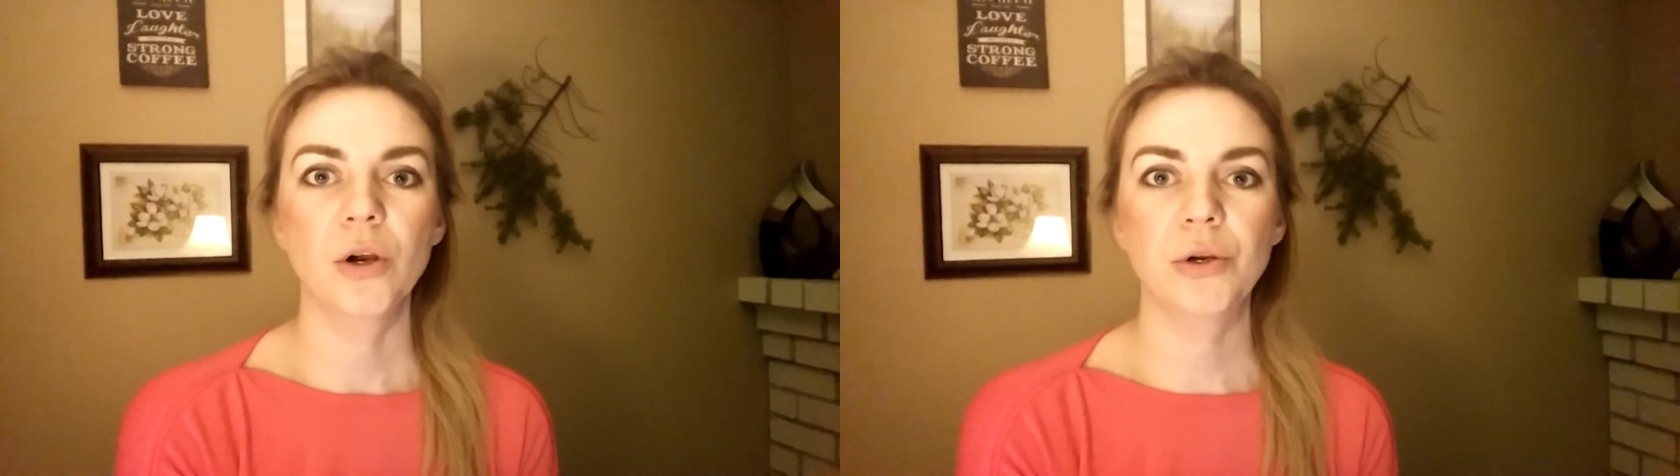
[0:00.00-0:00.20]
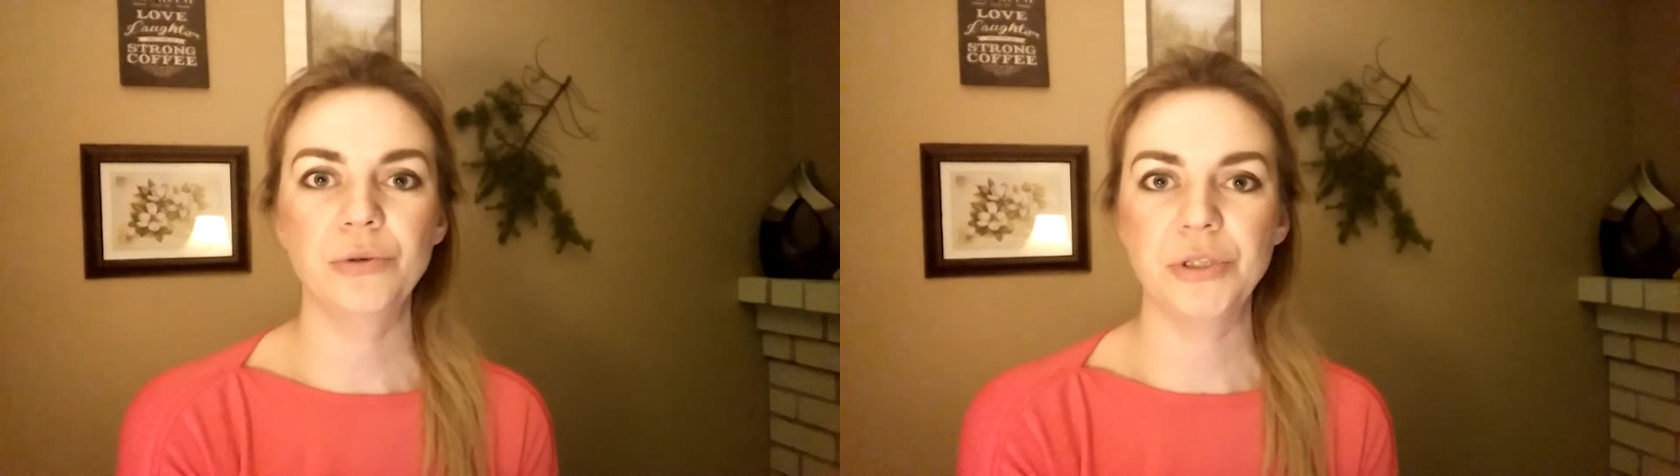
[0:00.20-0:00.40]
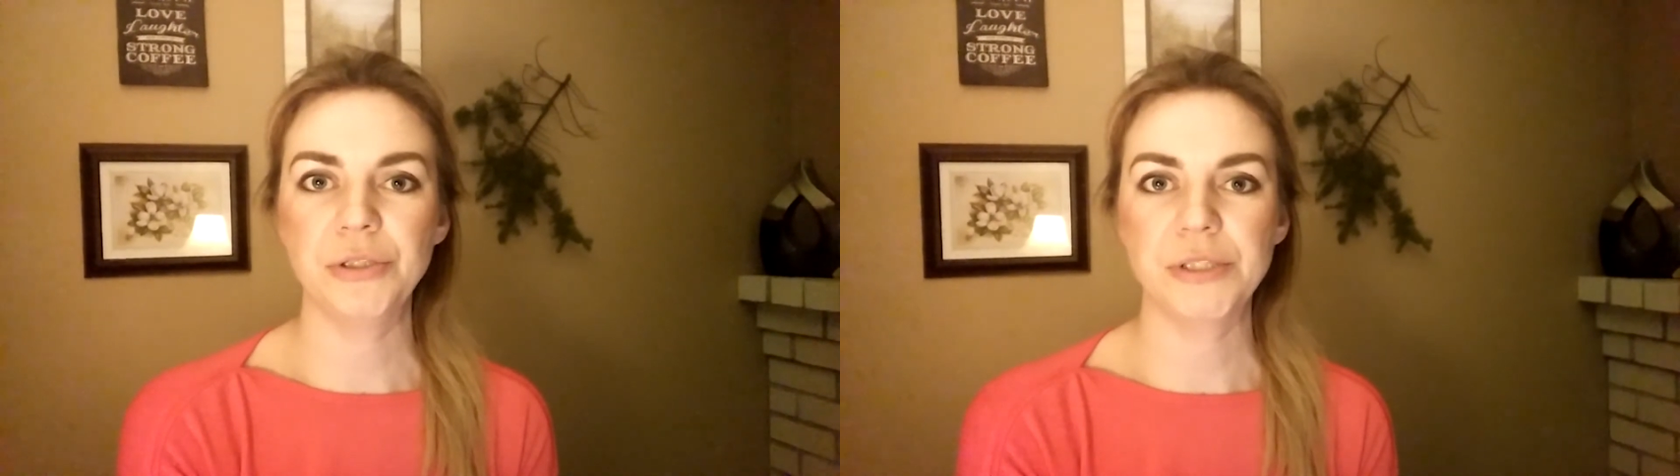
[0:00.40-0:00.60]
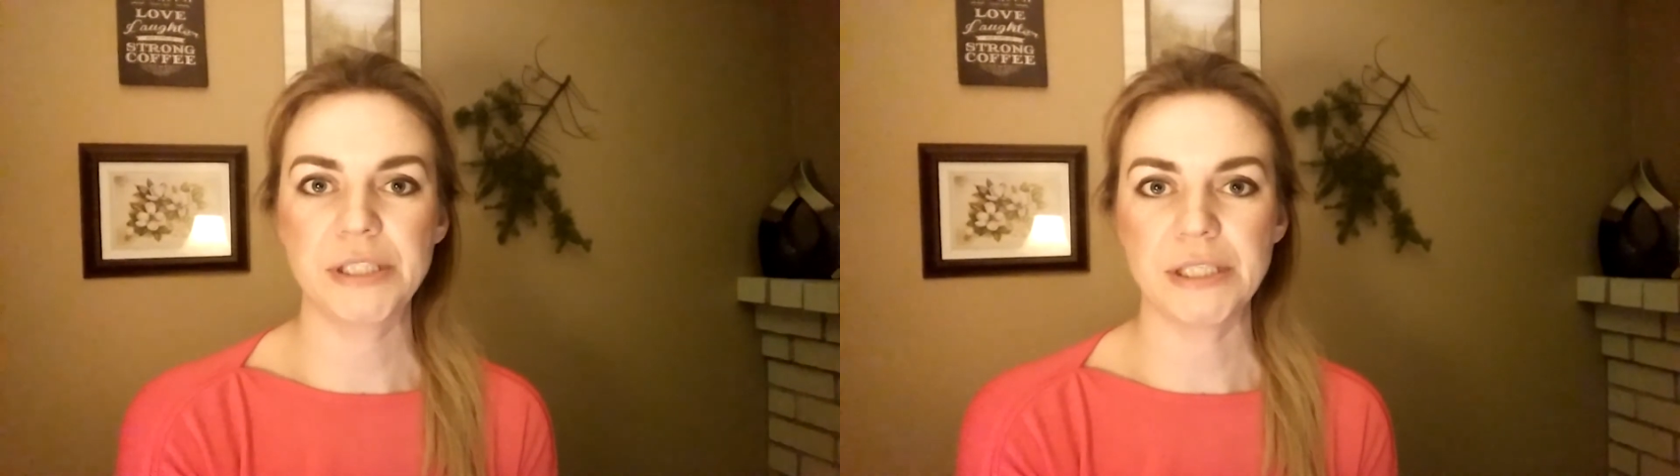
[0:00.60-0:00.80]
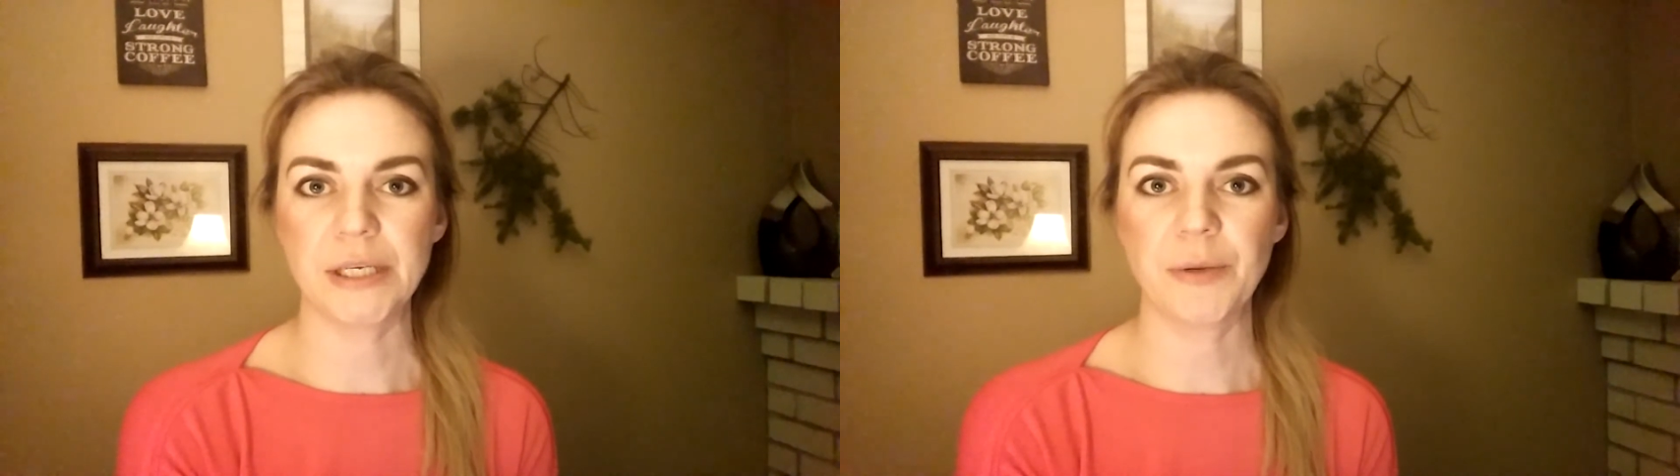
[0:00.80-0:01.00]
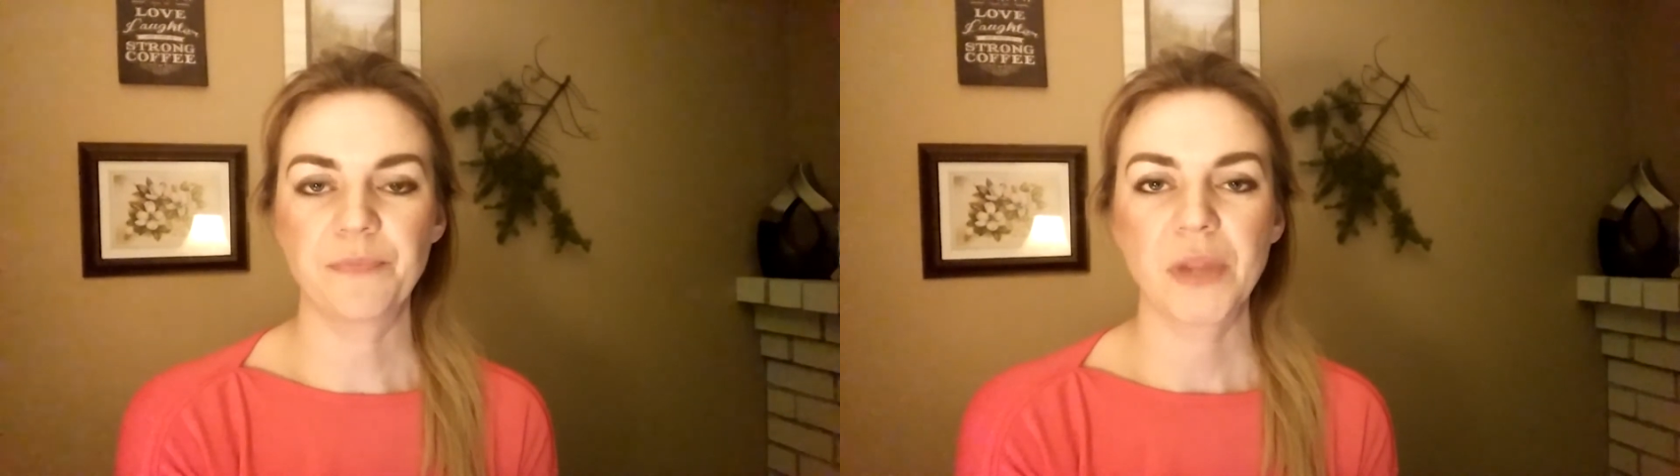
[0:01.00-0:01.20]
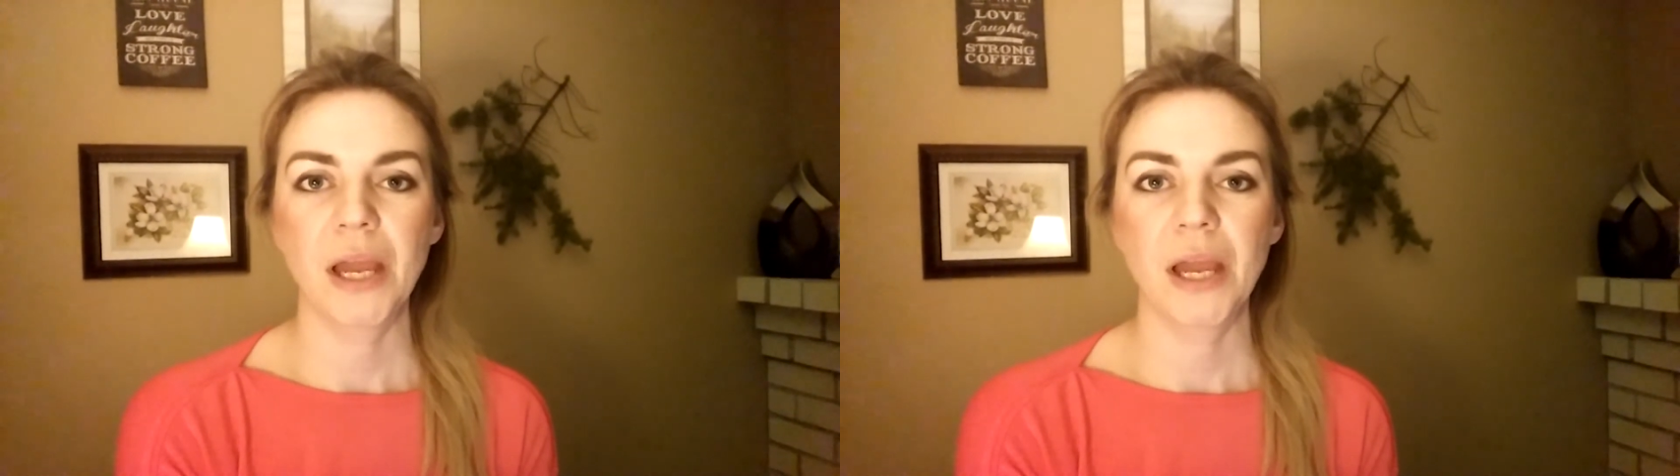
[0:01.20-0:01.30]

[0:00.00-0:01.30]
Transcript: who do you see?